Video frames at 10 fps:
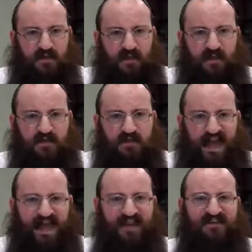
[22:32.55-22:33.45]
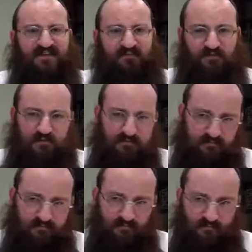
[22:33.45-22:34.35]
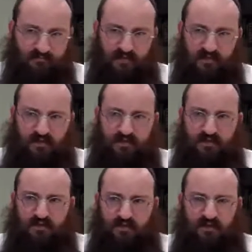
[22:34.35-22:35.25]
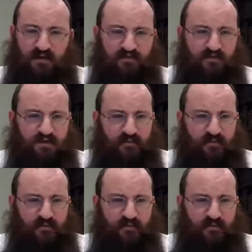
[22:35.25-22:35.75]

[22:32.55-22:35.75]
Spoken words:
a active nefesh